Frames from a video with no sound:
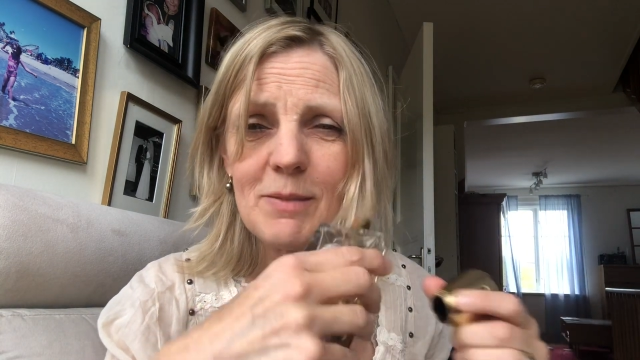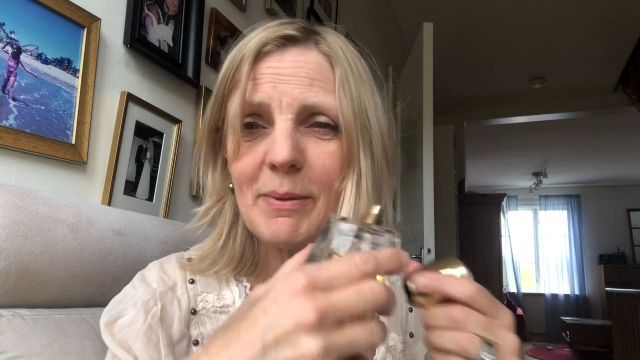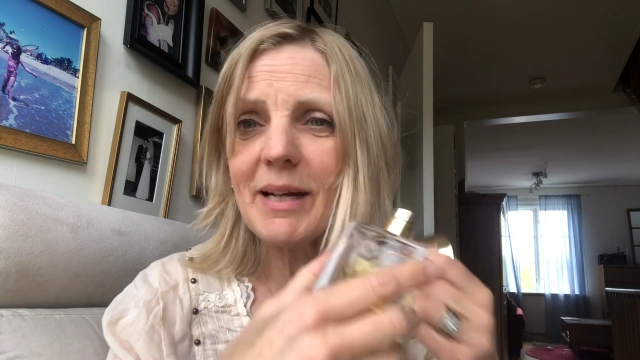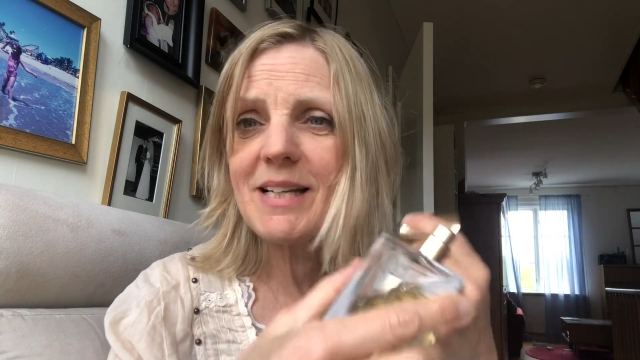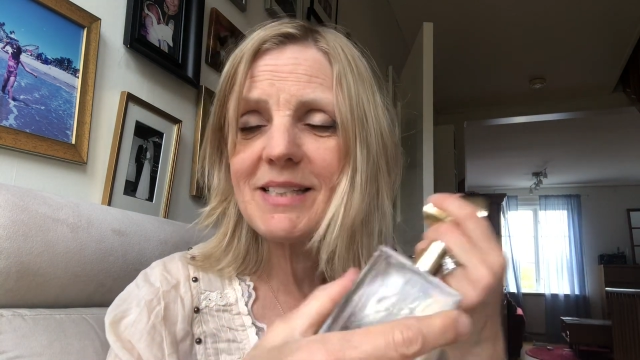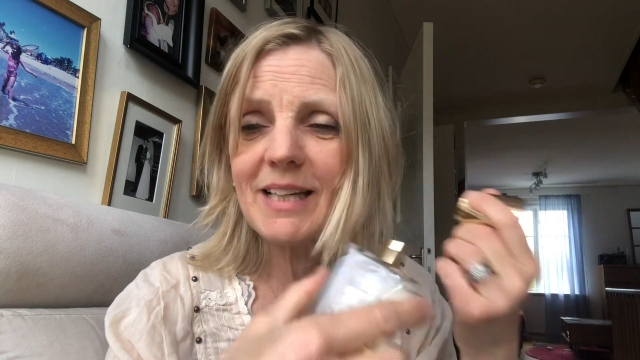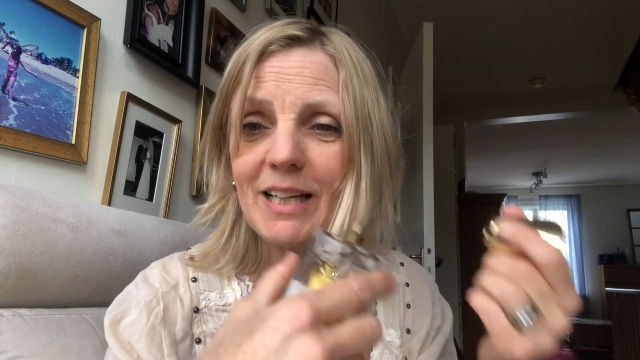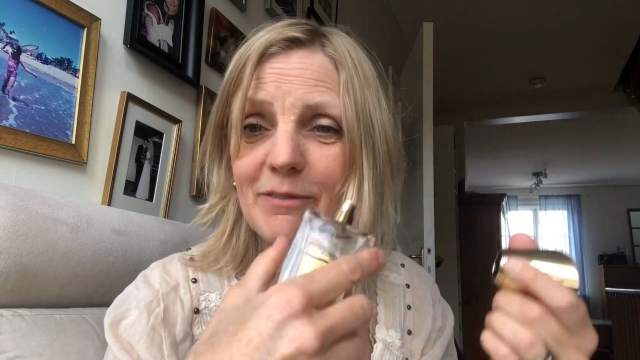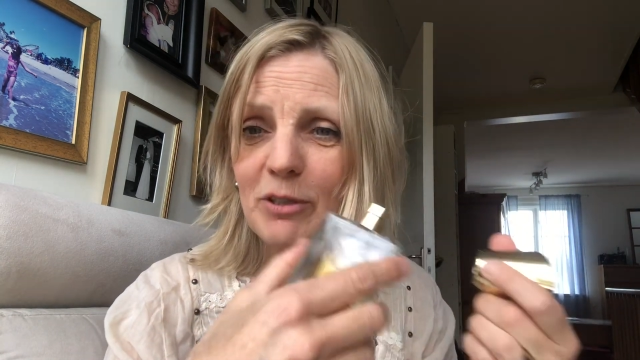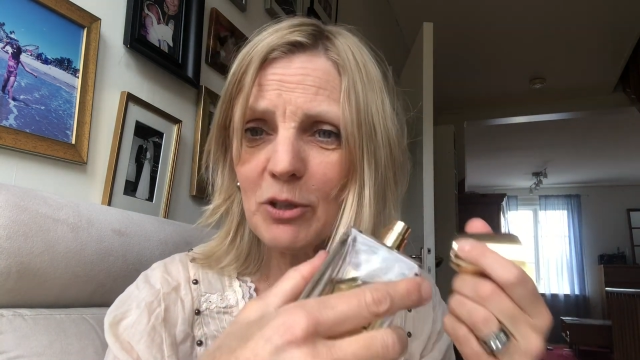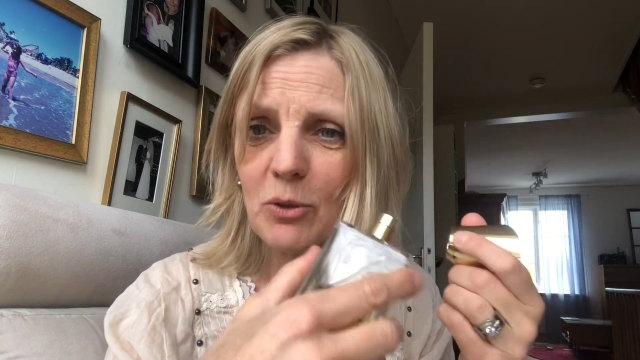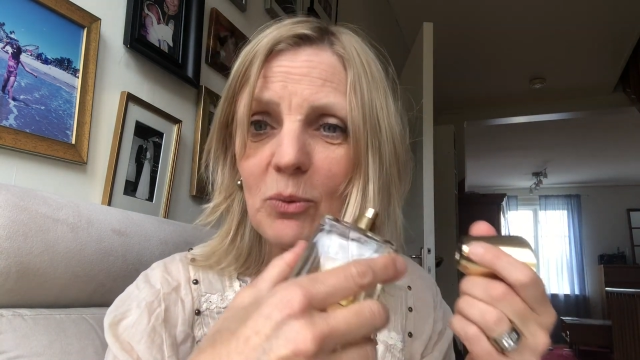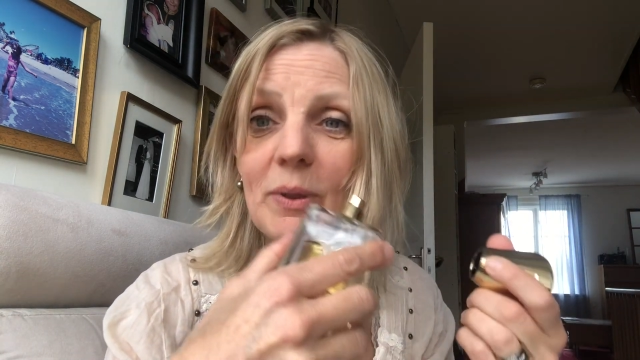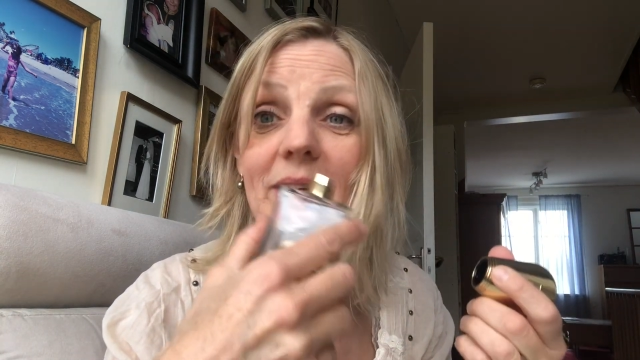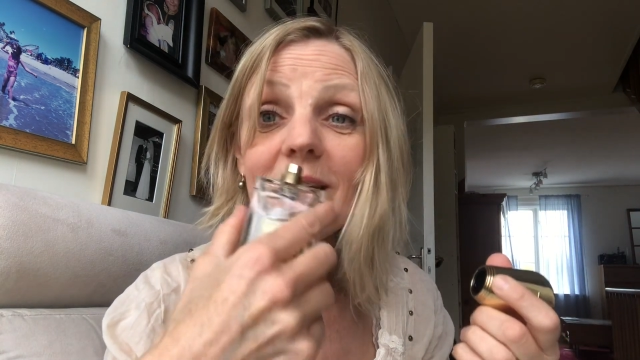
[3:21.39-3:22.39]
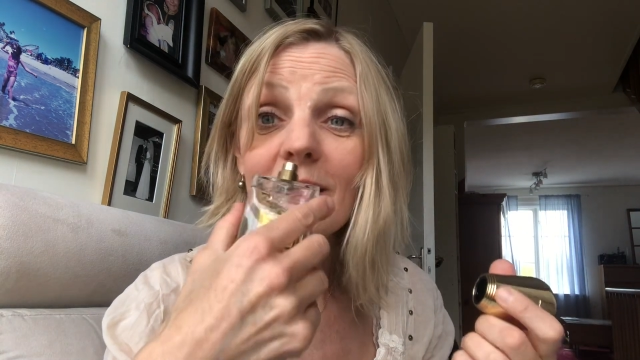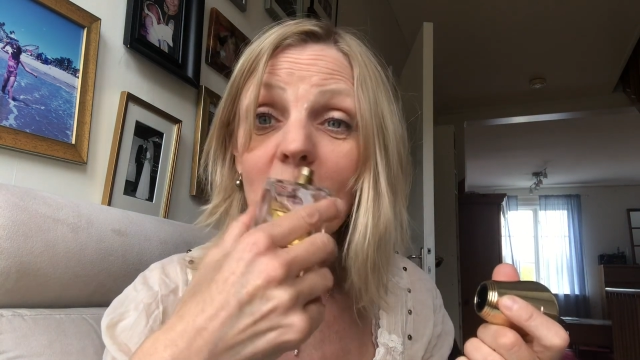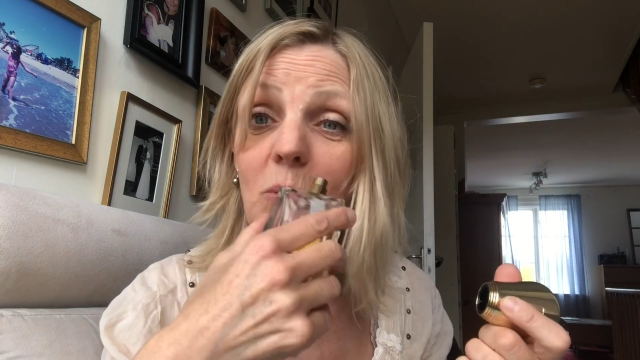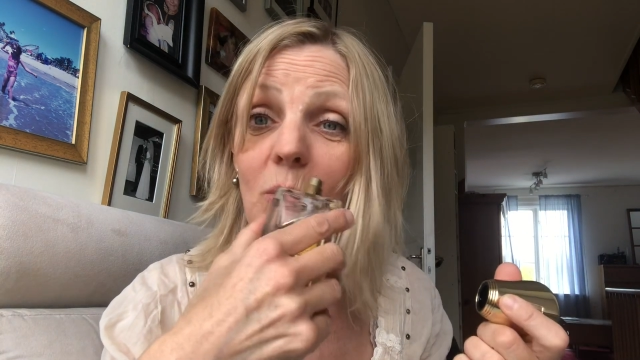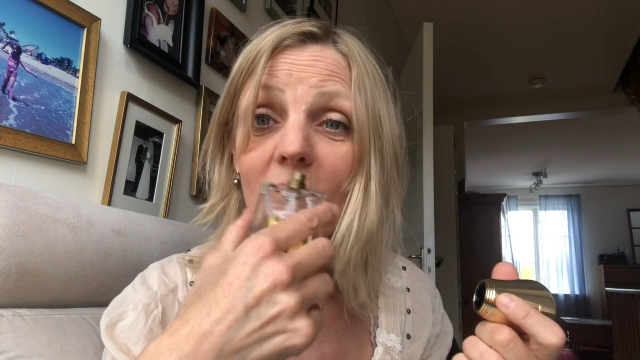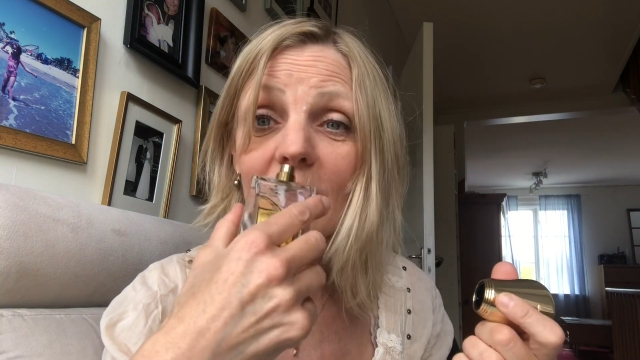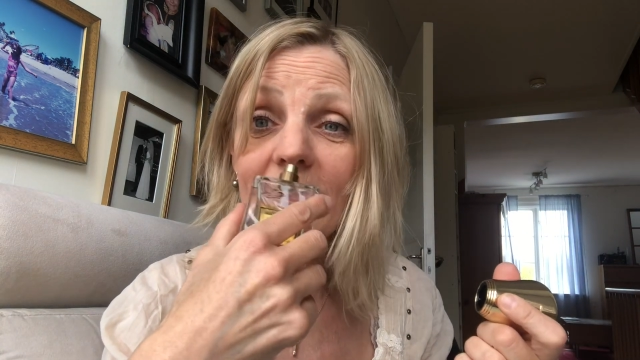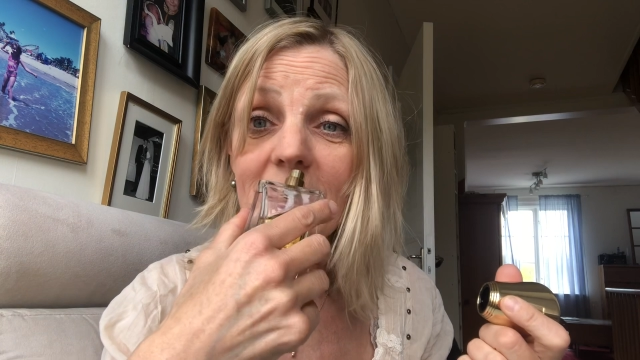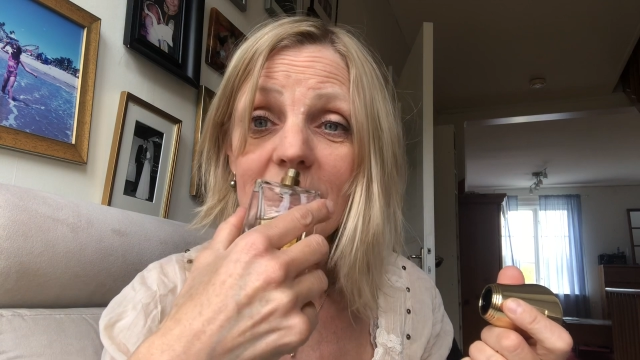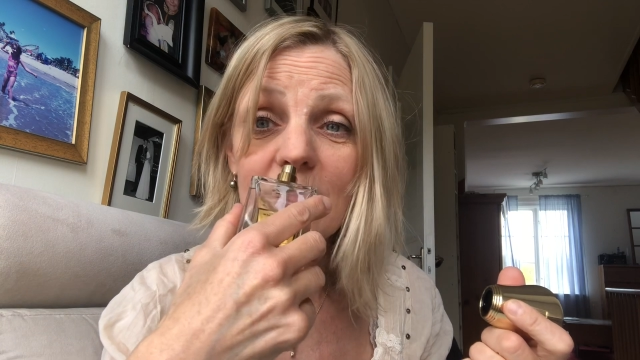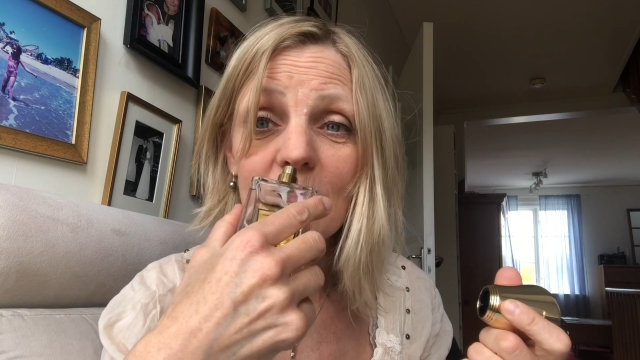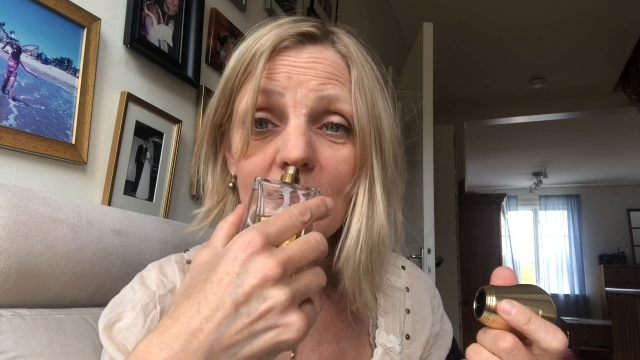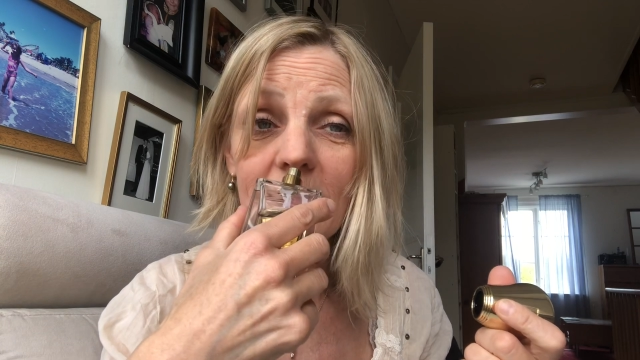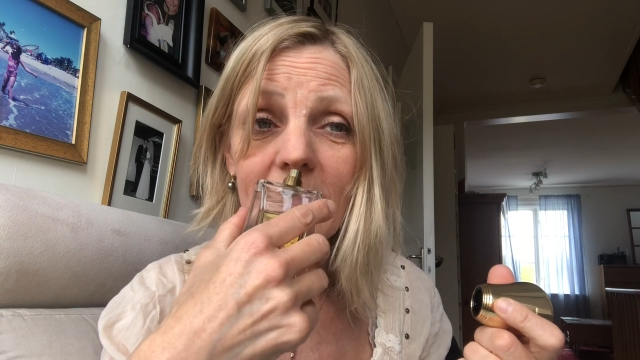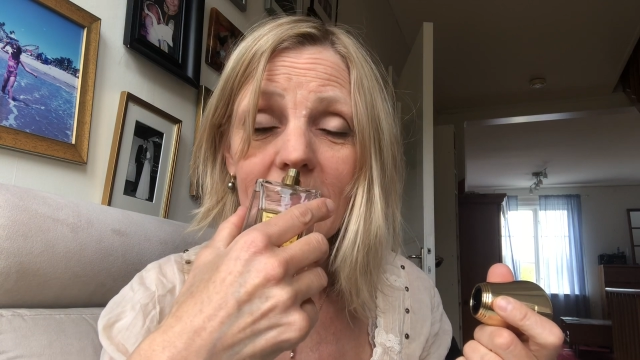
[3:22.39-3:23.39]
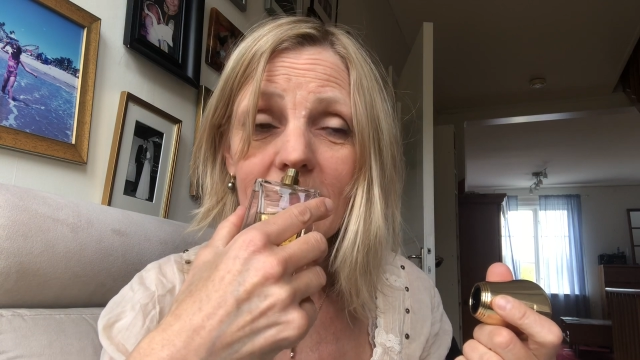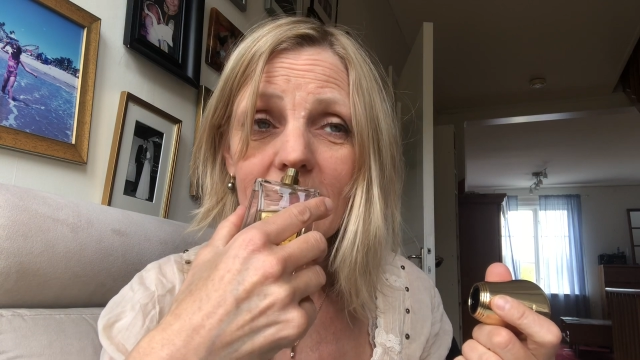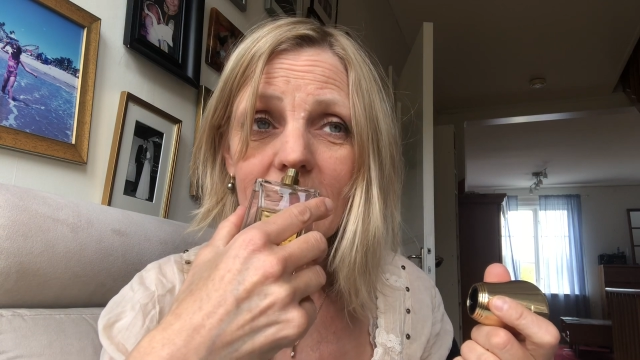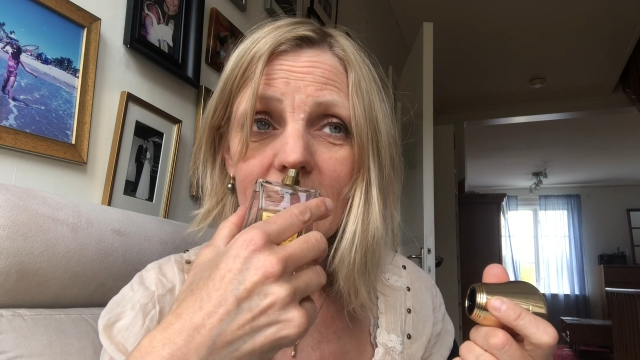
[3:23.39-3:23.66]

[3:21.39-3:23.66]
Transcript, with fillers: but it has kind of a green quality to it.